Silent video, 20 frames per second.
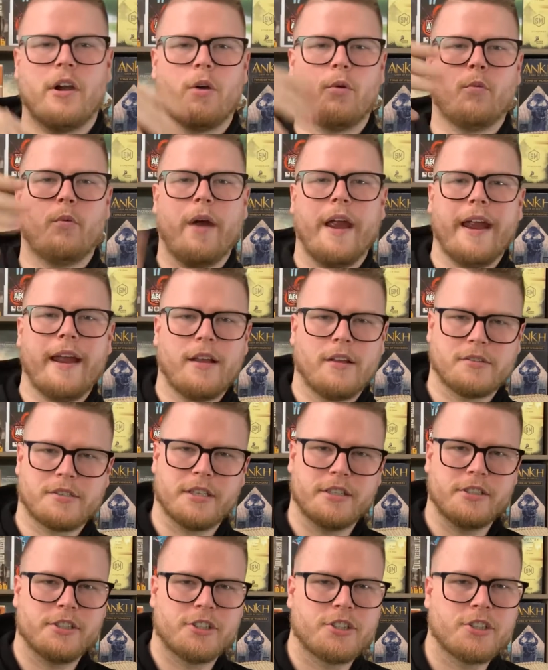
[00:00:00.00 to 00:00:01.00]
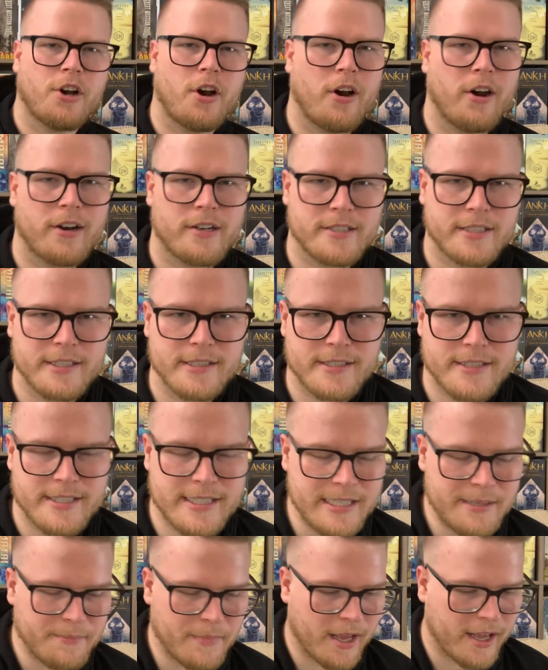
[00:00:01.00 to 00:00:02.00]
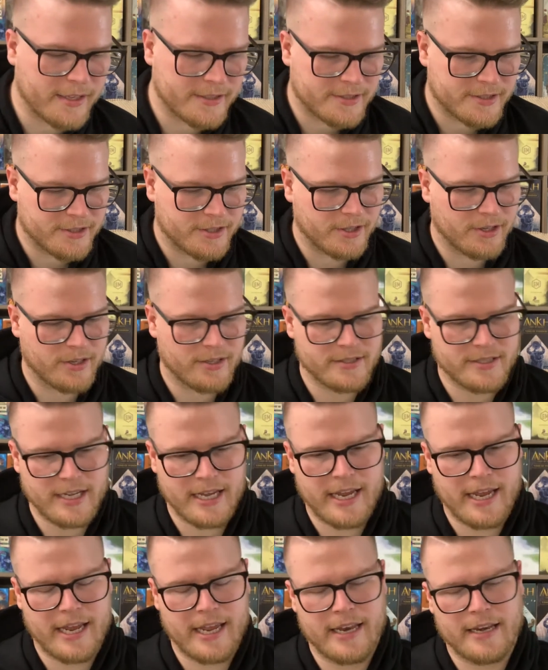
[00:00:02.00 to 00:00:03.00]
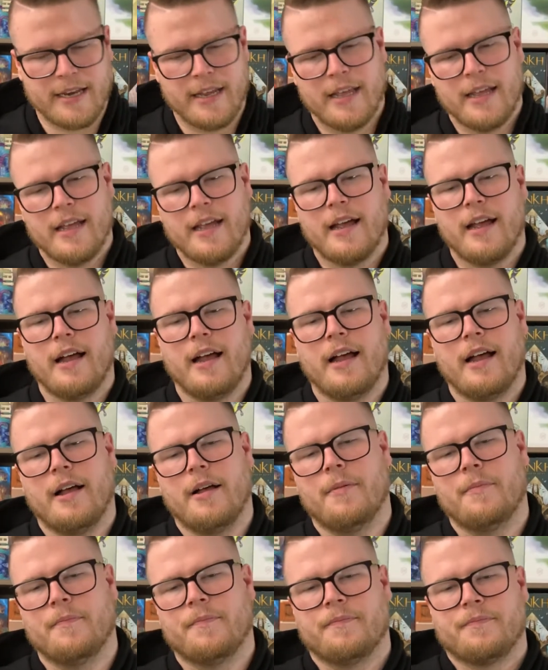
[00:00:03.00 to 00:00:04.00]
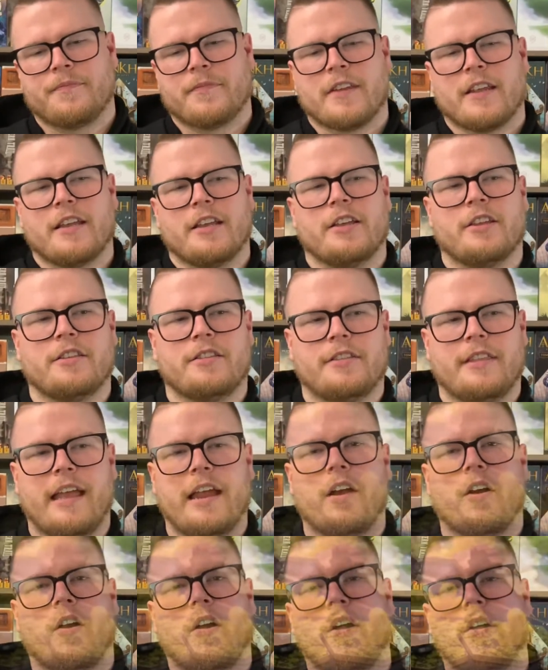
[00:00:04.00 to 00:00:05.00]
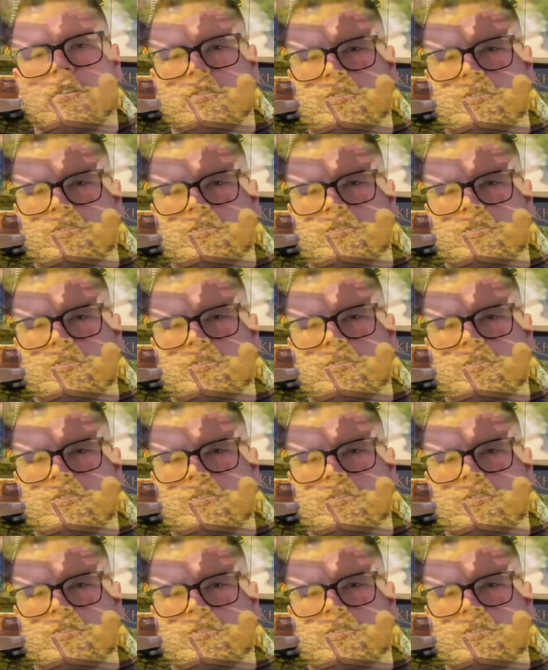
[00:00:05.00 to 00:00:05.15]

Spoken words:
whales and sharks and sea monsters, and they are all